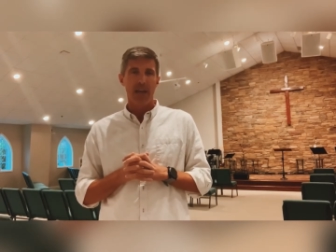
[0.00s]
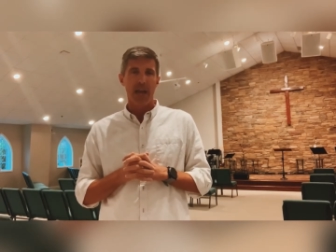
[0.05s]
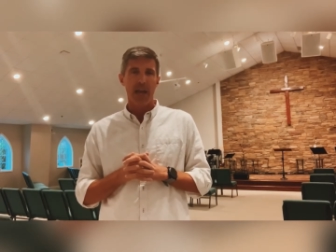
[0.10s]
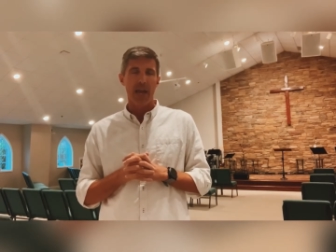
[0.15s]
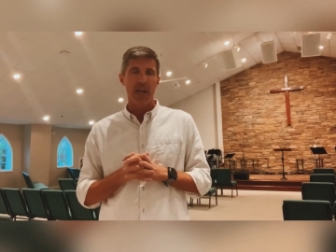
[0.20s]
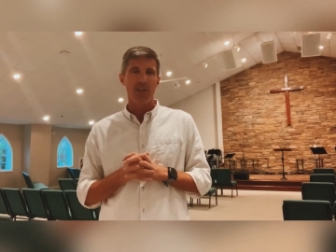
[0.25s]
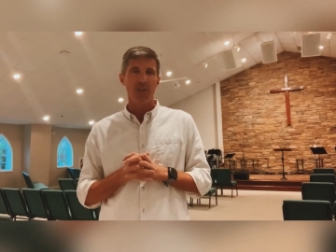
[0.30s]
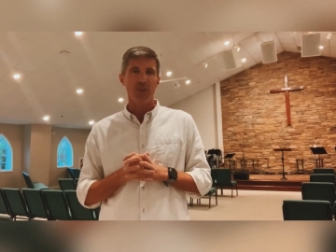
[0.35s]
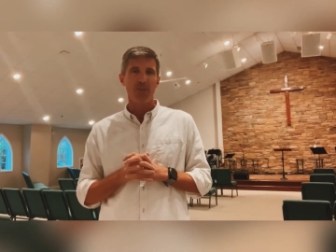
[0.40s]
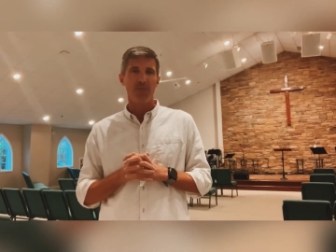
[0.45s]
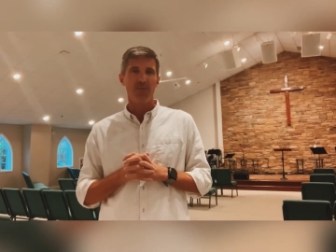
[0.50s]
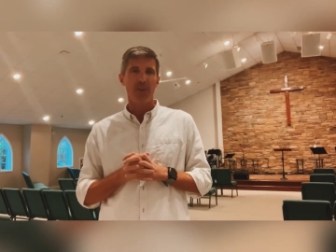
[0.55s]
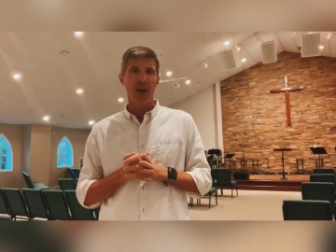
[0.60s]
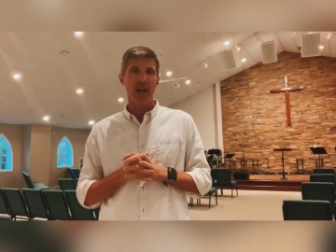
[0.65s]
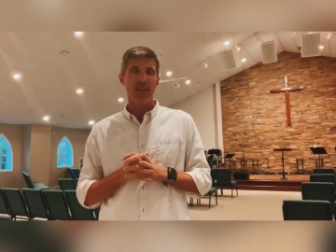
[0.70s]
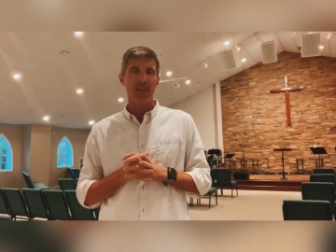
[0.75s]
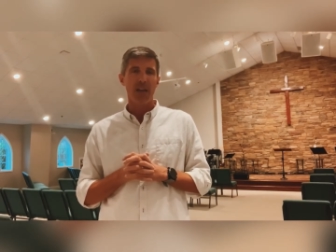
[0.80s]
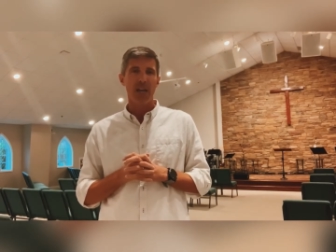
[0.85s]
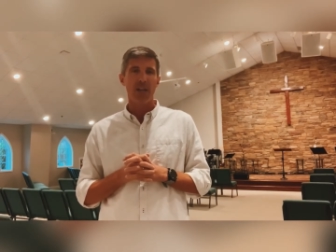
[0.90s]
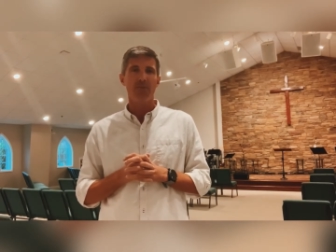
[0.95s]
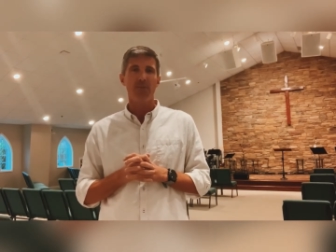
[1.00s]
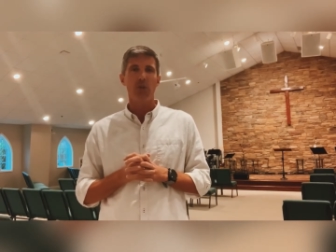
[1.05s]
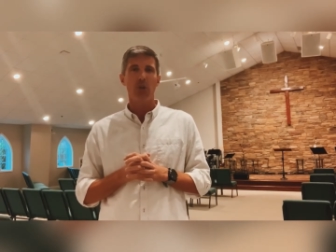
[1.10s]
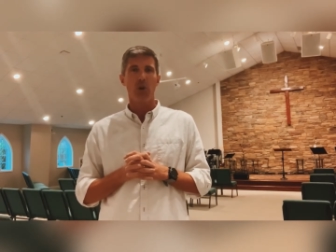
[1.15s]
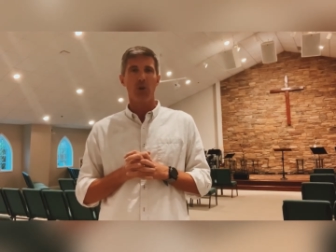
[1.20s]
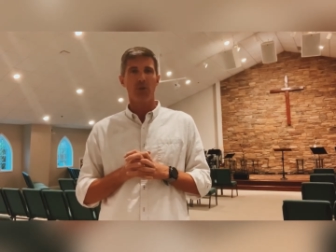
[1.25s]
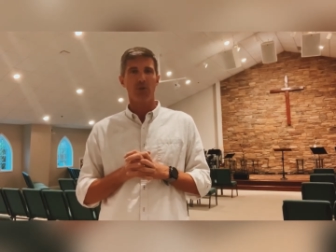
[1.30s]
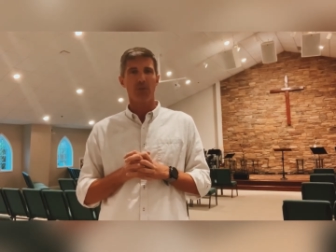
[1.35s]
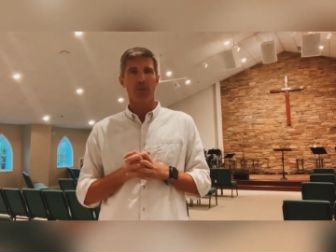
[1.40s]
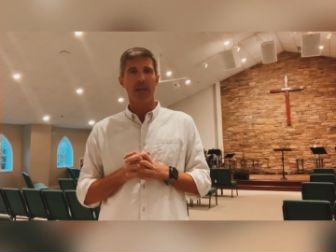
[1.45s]
And you'll find that if you
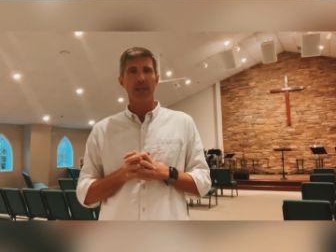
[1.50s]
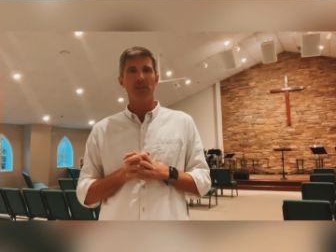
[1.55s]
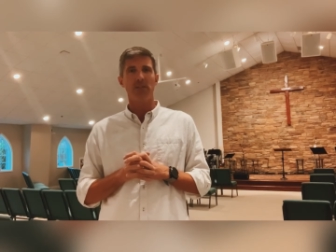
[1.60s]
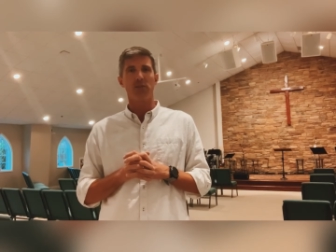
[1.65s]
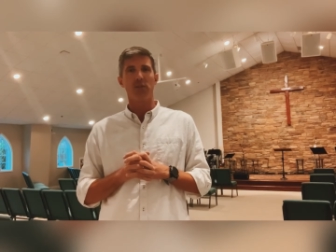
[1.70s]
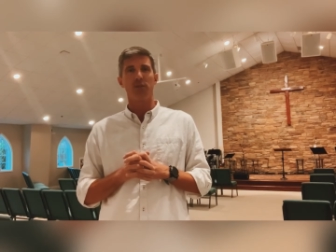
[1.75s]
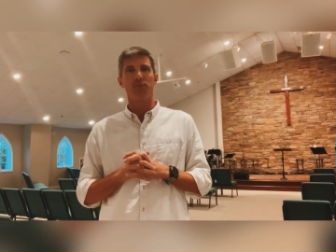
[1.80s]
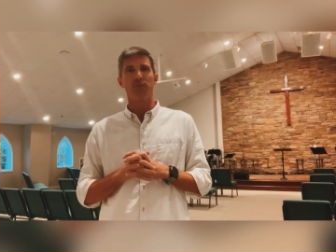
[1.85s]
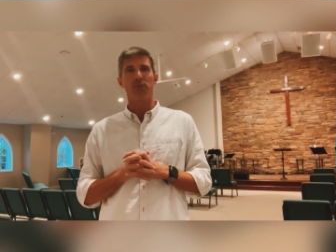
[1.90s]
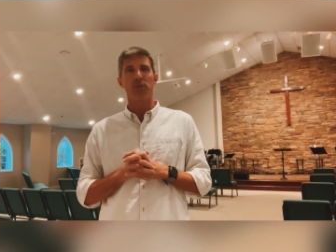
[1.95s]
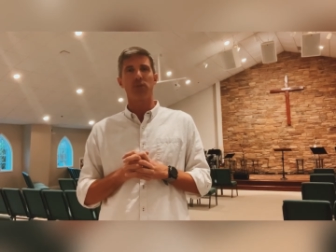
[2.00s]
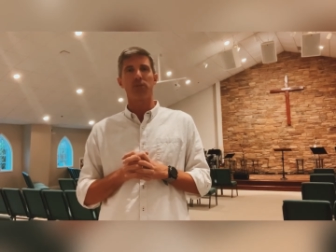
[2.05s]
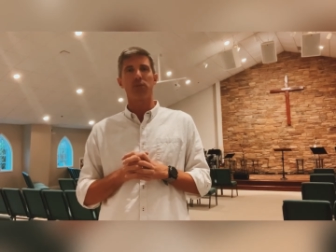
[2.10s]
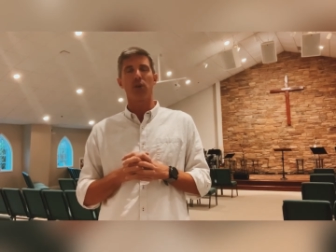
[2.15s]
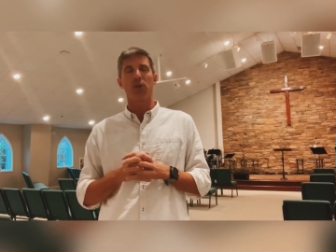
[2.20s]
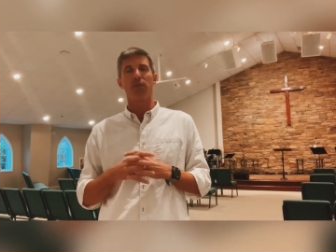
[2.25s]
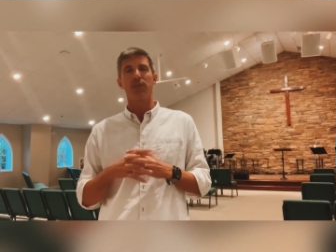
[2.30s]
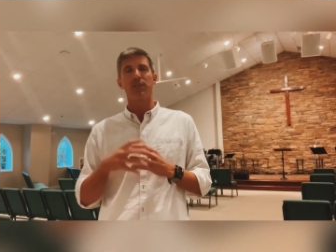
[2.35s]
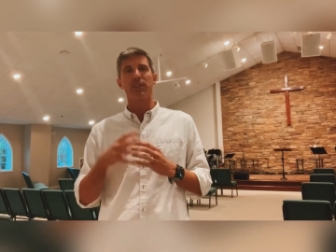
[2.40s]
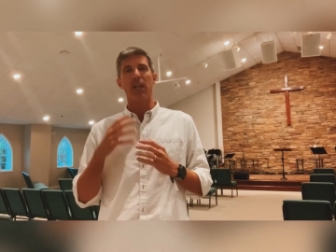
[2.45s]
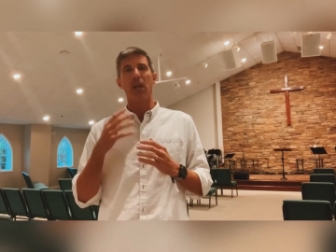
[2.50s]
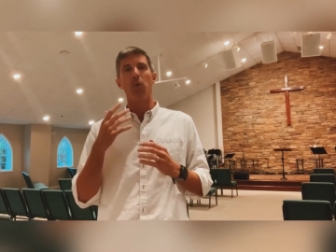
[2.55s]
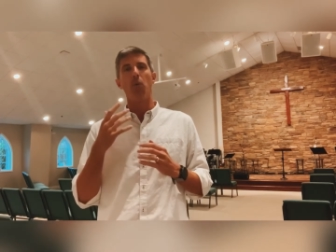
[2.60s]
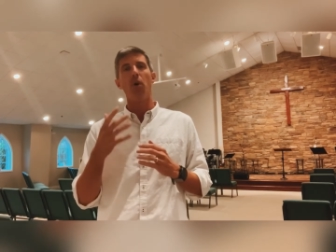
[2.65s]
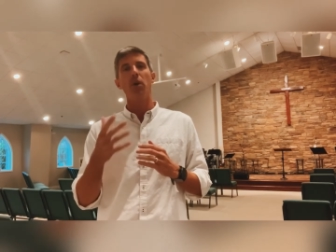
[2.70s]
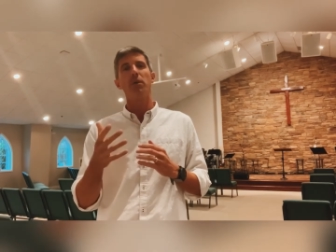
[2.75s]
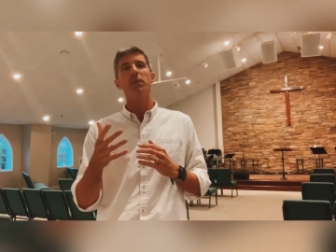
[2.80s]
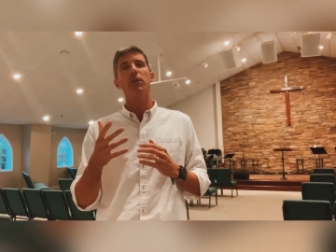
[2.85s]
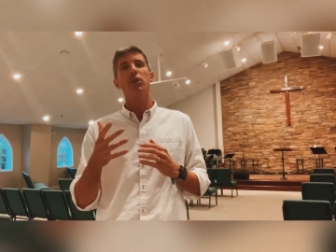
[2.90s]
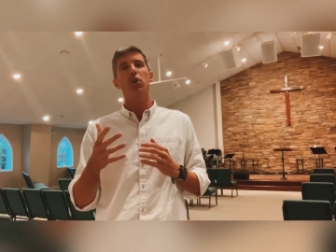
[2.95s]
go to register for the service. And I
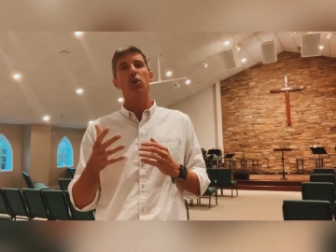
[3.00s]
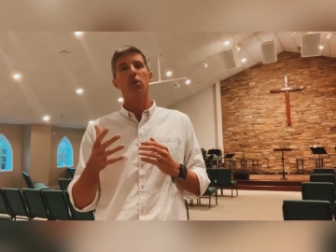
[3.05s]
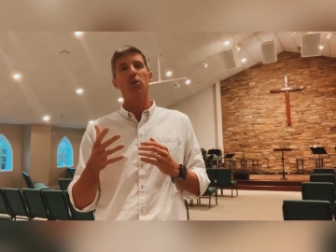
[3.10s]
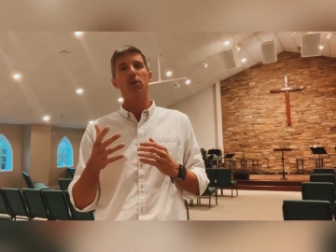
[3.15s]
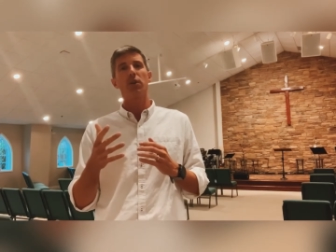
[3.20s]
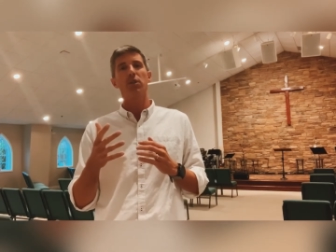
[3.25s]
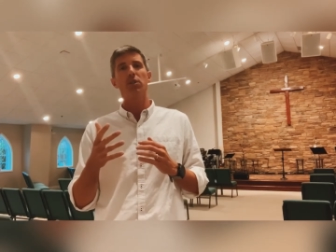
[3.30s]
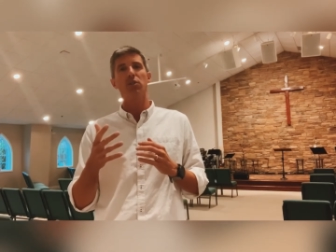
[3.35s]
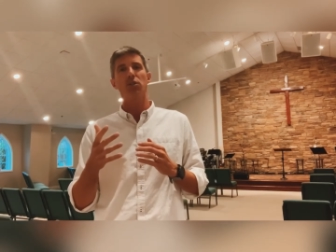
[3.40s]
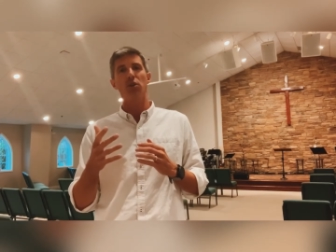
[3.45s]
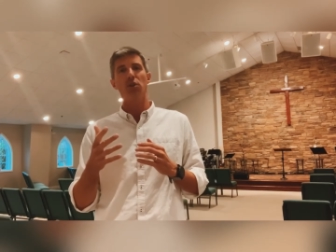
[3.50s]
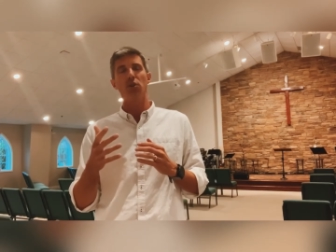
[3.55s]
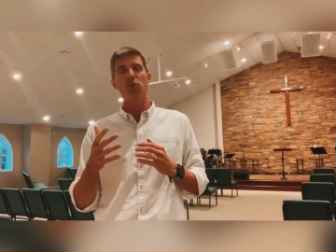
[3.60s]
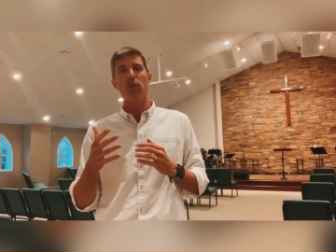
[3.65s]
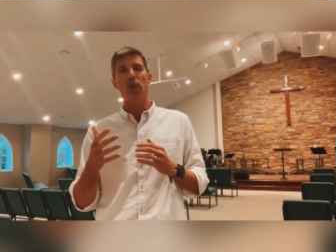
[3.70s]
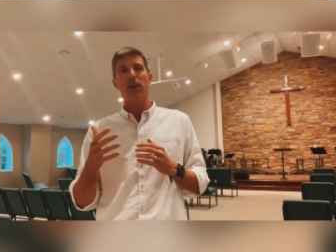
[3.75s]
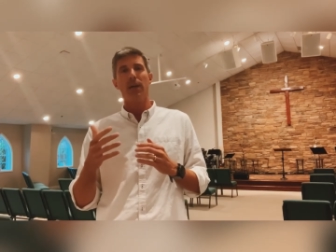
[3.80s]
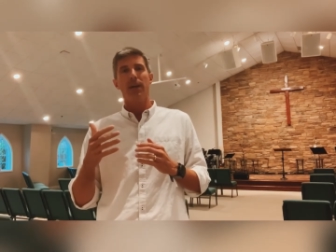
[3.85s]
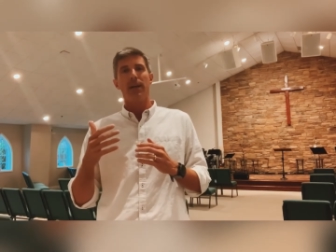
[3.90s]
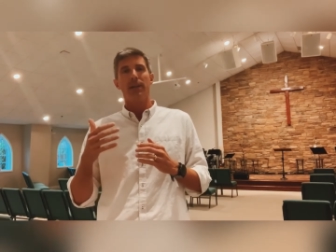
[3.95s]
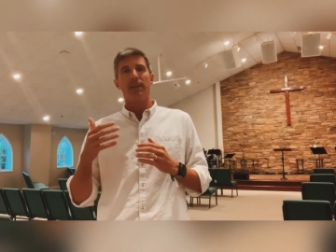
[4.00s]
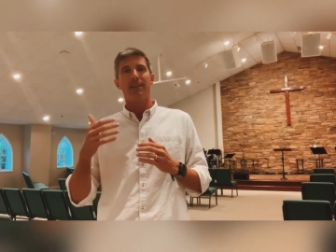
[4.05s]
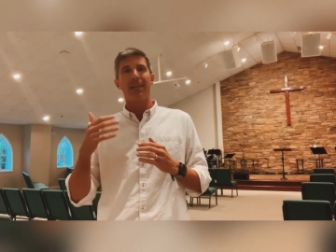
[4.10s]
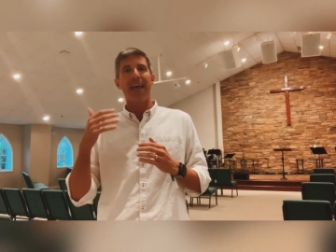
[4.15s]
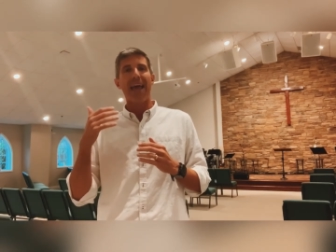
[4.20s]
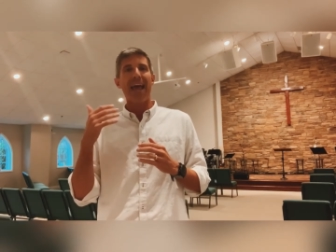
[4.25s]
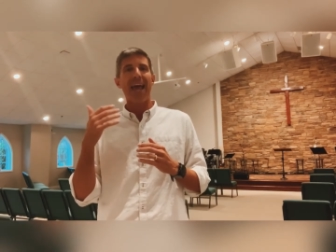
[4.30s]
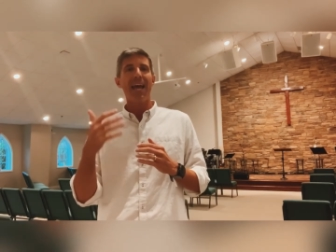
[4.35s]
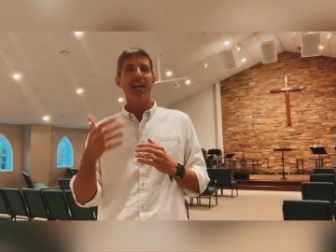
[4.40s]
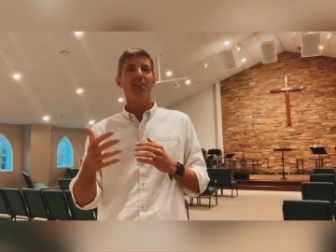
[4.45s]
want to encourage you
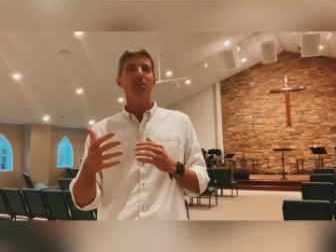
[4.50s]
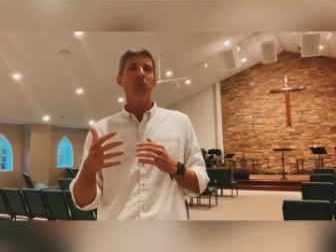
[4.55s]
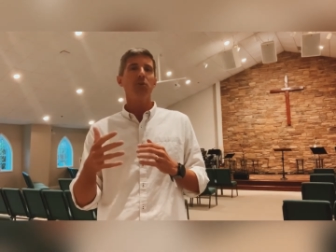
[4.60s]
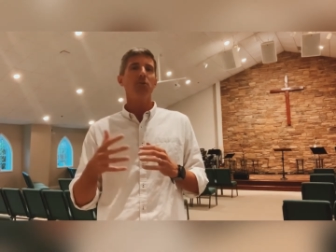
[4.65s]
to add your